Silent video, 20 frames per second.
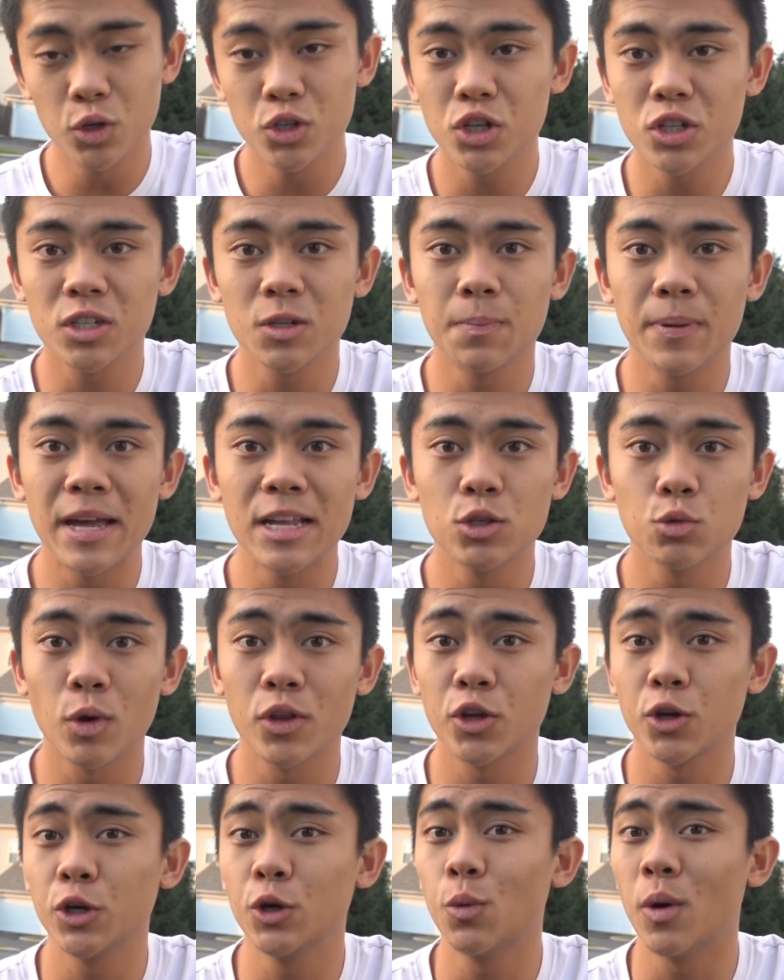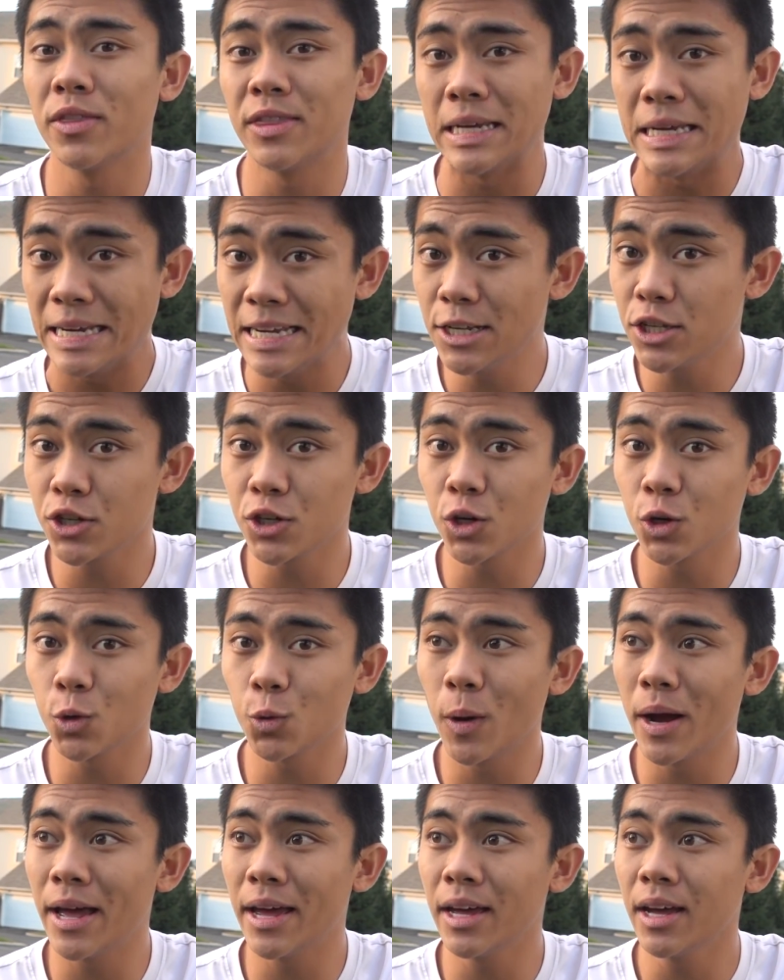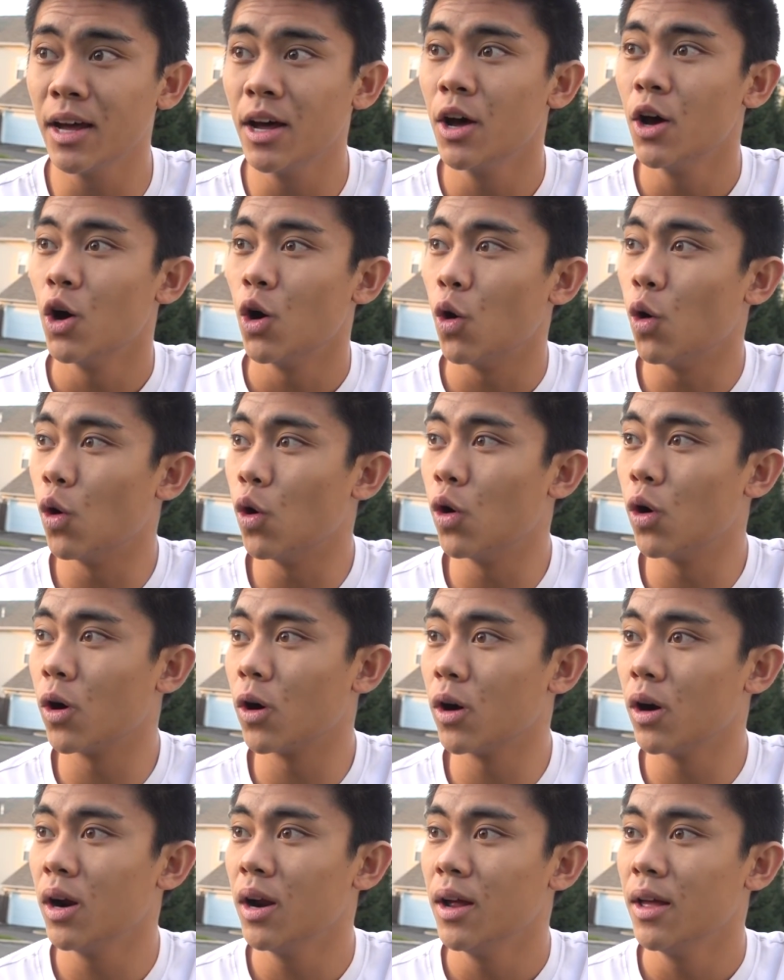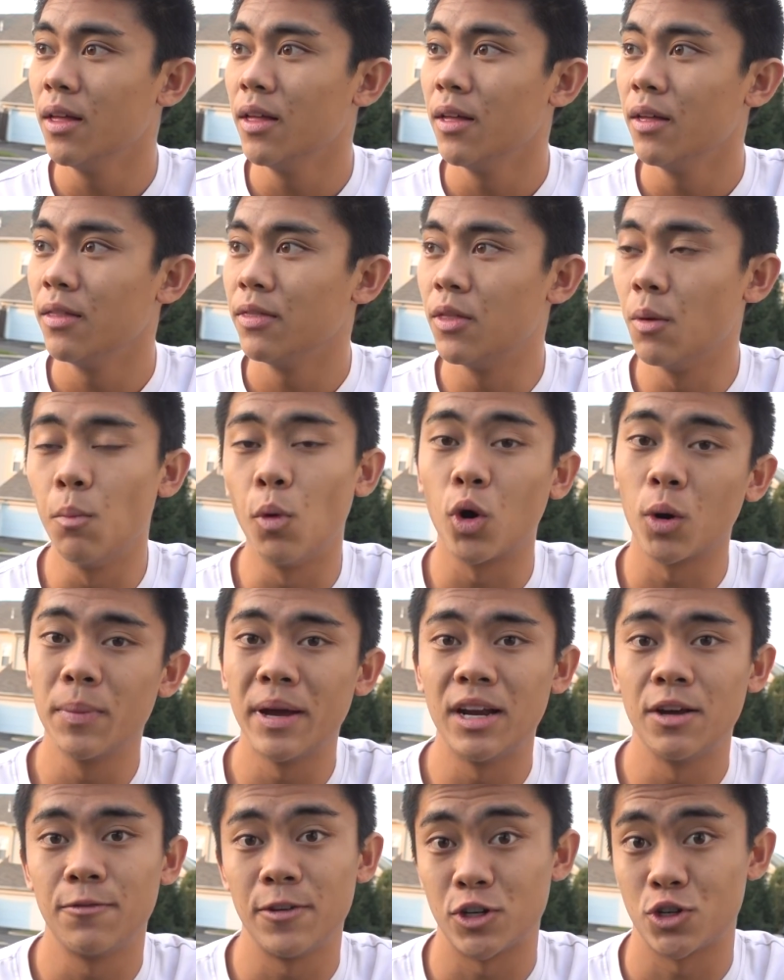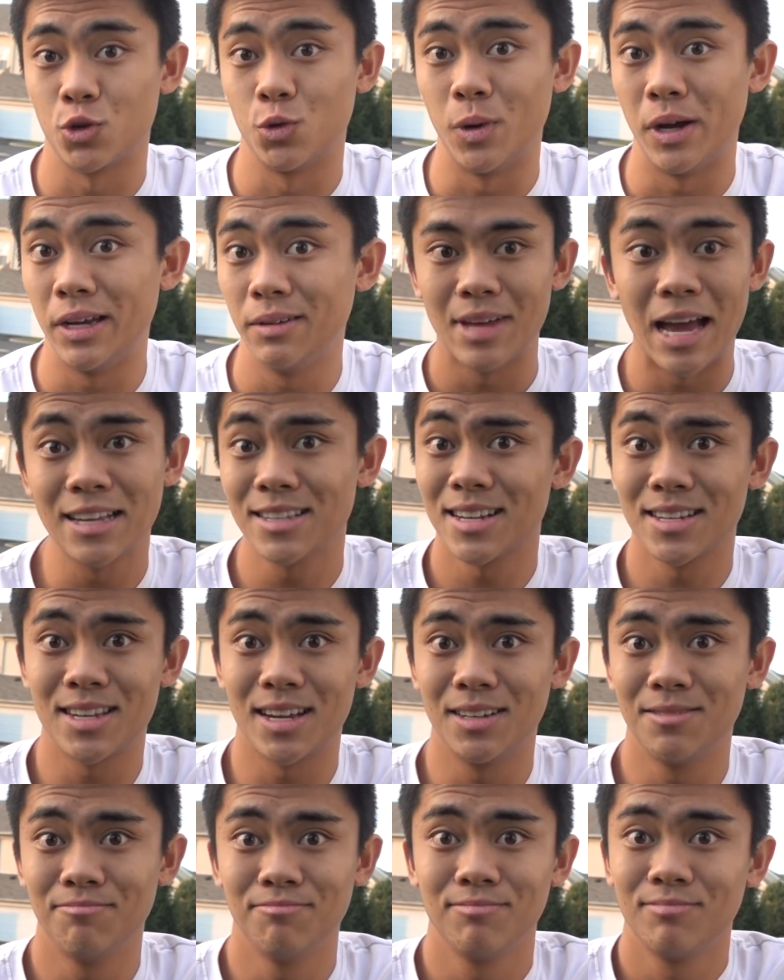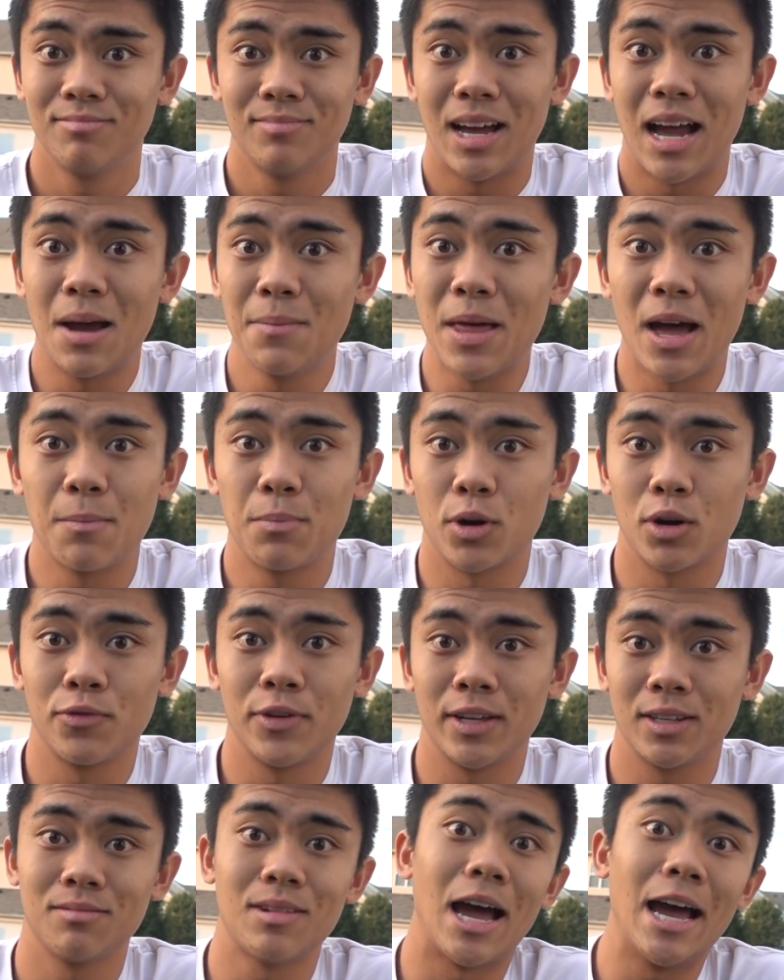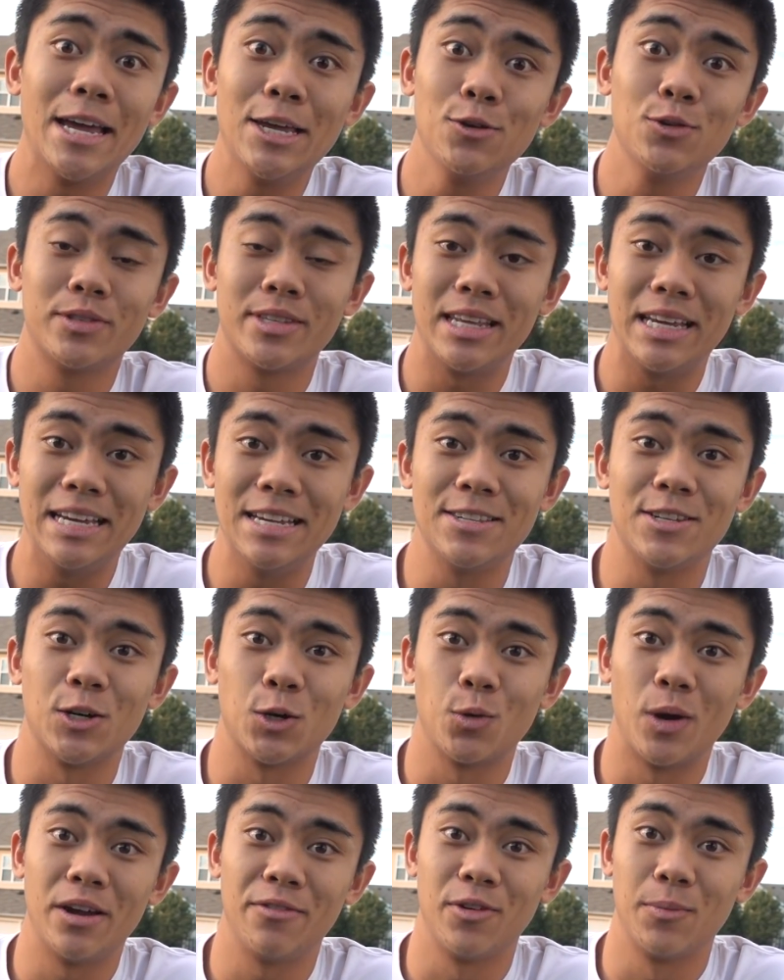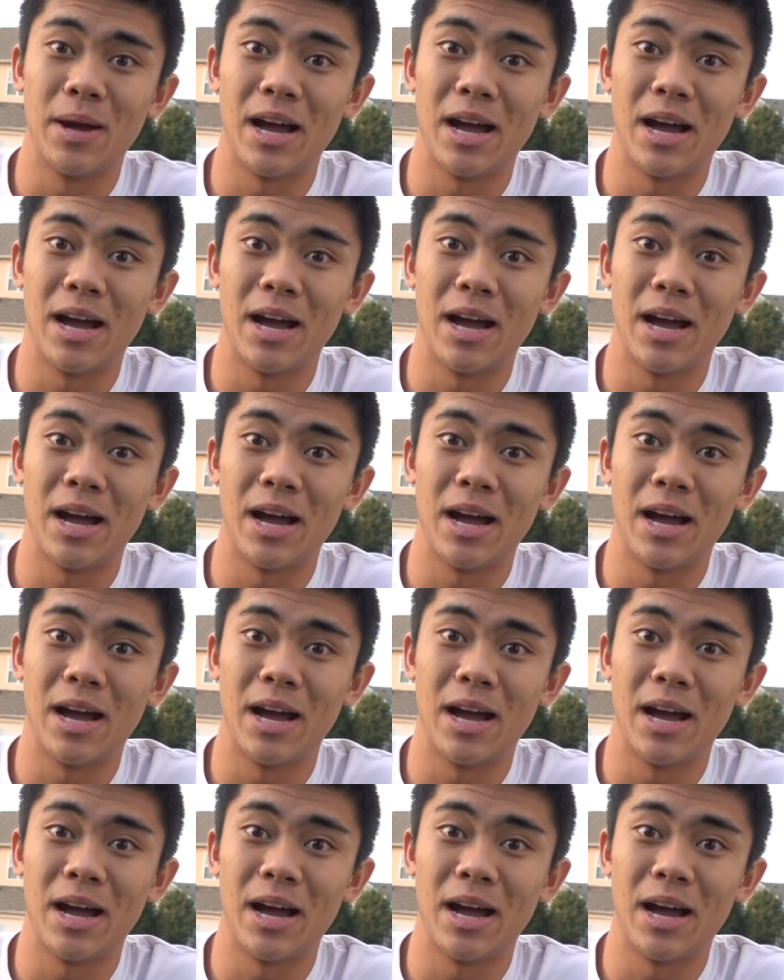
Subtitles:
it just depends whether you want the easier way or the more beneficial way. As I said, I'm not perfect. I use the easier way for